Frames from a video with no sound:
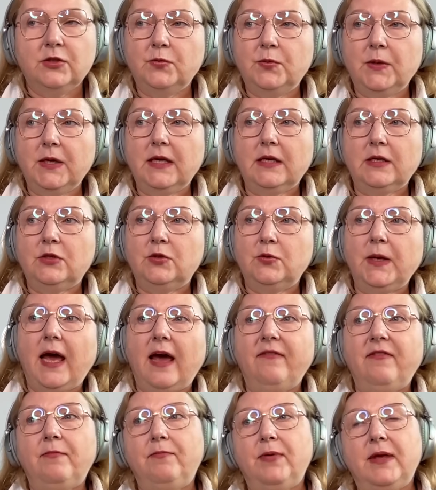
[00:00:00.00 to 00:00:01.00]
we
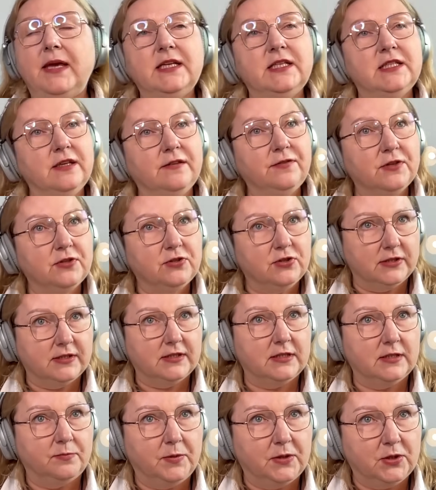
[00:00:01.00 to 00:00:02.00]
have a big
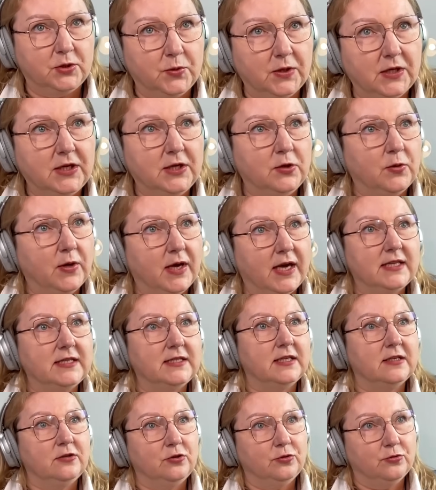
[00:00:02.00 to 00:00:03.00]
difference between
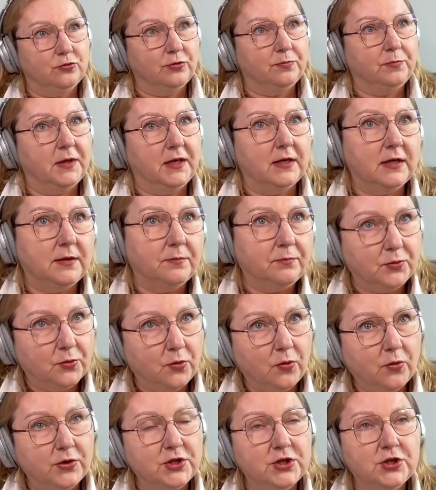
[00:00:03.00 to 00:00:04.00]
US and European
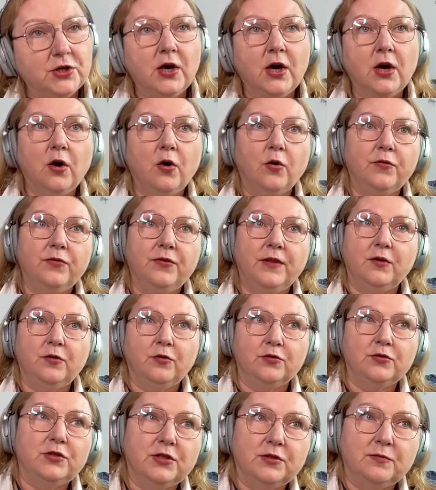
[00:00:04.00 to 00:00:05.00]
approach on the
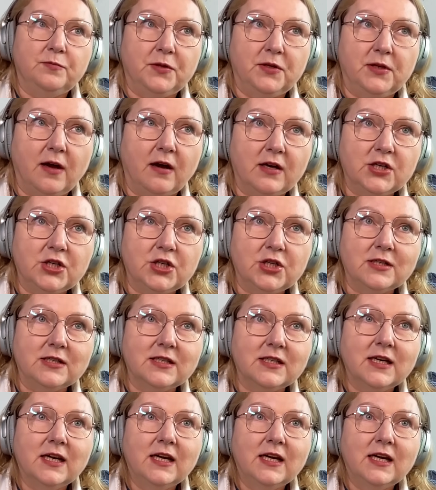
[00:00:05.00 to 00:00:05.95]
content production?